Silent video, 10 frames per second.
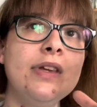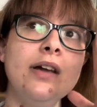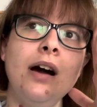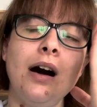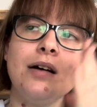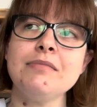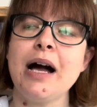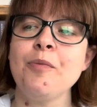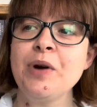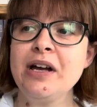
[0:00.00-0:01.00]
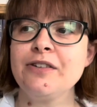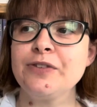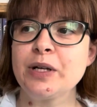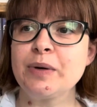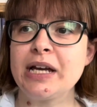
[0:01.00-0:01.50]
And we are
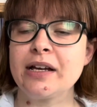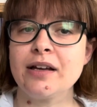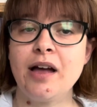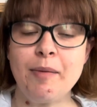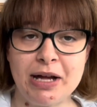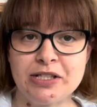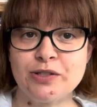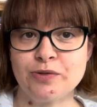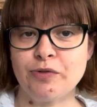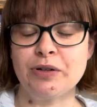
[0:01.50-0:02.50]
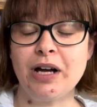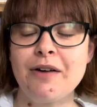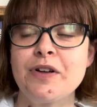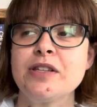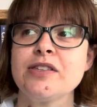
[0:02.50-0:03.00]
following Her Majesty's Royal
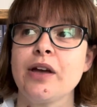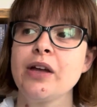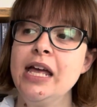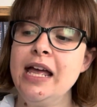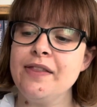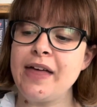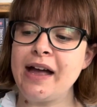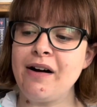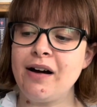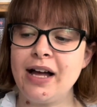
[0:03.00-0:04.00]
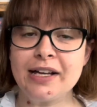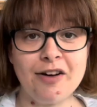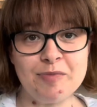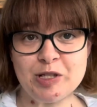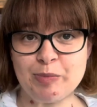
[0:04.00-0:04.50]
Coven. So they are a
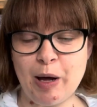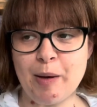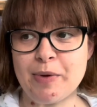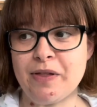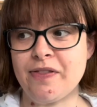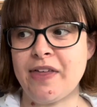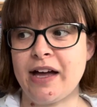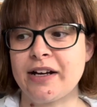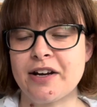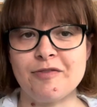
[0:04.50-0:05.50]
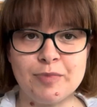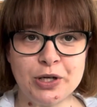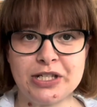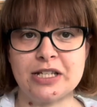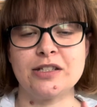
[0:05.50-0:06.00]
government department that kind of
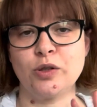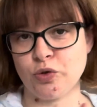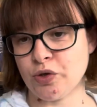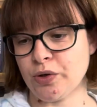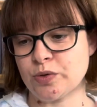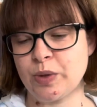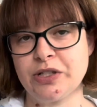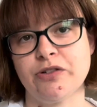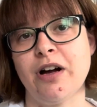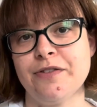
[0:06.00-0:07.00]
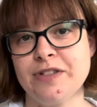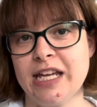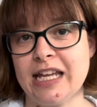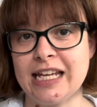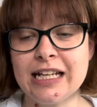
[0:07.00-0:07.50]
monitors and controls witchcraft
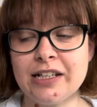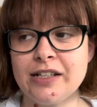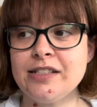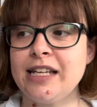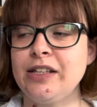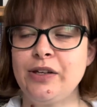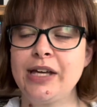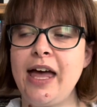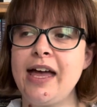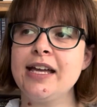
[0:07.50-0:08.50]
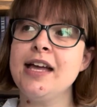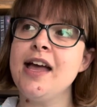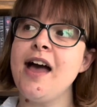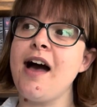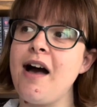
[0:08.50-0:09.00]
in England, in the UK.
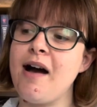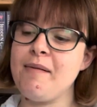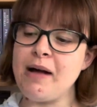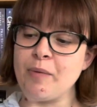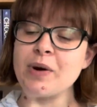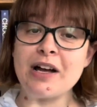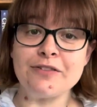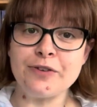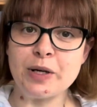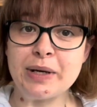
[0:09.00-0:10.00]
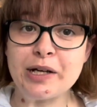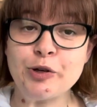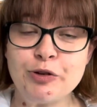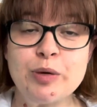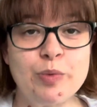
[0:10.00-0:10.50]
And we are following a
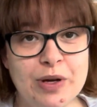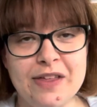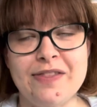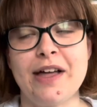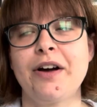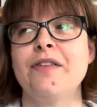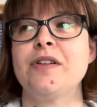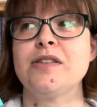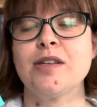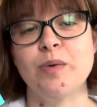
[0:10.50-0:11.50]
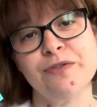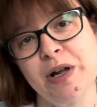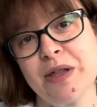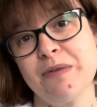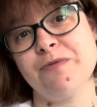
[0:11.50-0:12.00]
group within that coven. So we
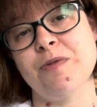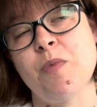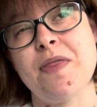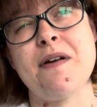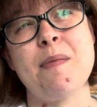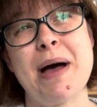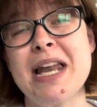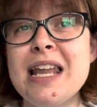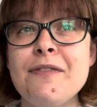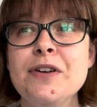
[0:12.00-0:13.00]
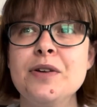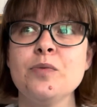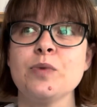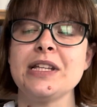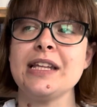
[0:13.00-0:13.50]
follow them from when they're about 11,
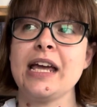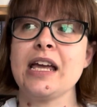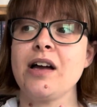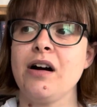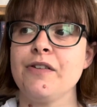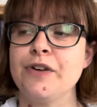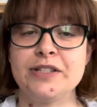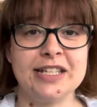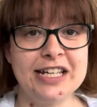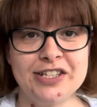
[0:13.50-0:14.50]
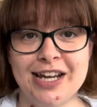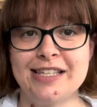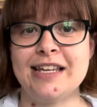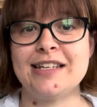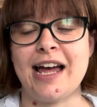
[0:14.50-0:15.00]
when they are first
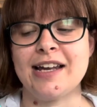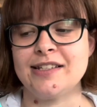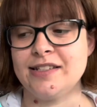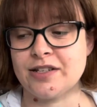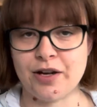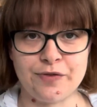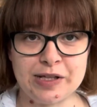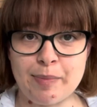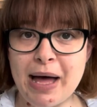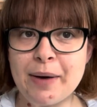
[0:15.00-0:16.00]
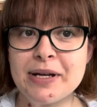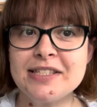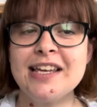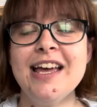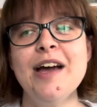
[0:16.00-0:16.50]
initiated and discovering their powers.
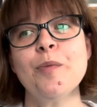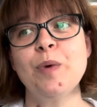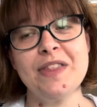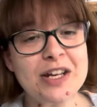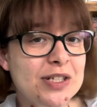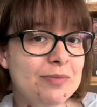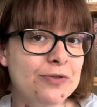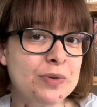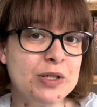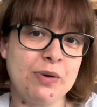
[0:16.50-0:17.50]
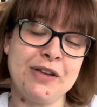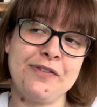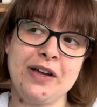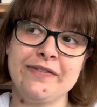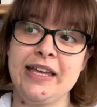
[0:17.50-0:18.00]
We then jump forward
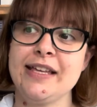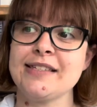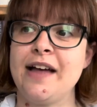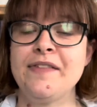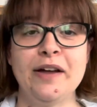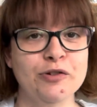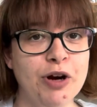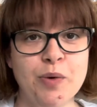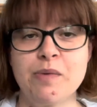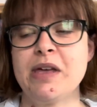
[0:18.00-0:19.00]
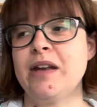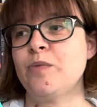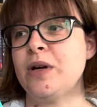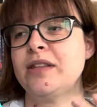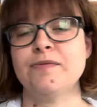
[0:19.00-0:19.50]
25 years and they are grown women
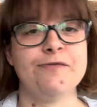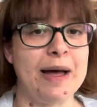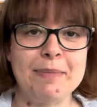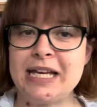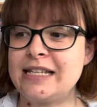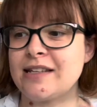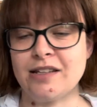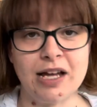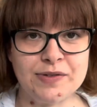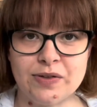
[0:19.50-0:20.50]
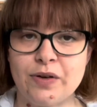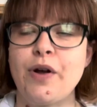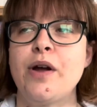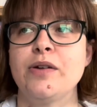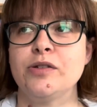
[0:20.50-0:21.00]
with families and lives of their
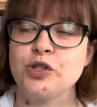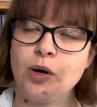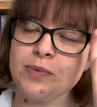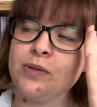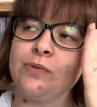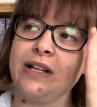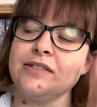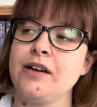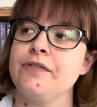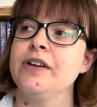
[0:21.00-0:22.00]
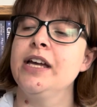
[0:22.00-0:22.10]
own and jobs and all that stuff.